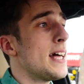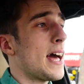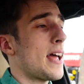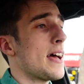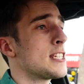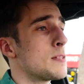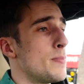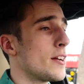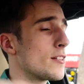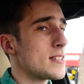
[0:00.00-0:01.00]
and it has
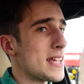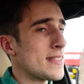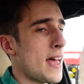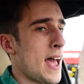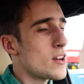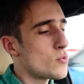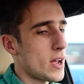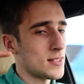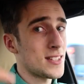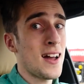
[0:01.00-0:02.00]
speakers in the
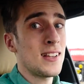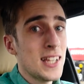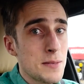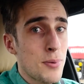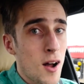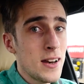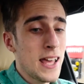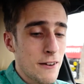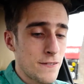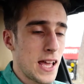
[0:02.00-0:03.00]
headrest, kind of like the
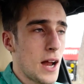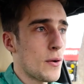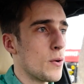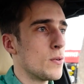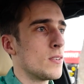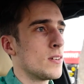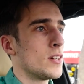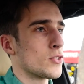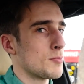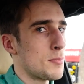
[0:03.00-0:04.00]
Pontiac Fiero.
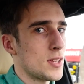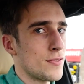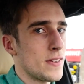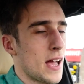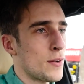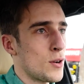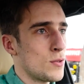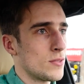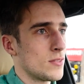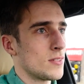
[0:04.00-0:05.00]
Remember the Fiero?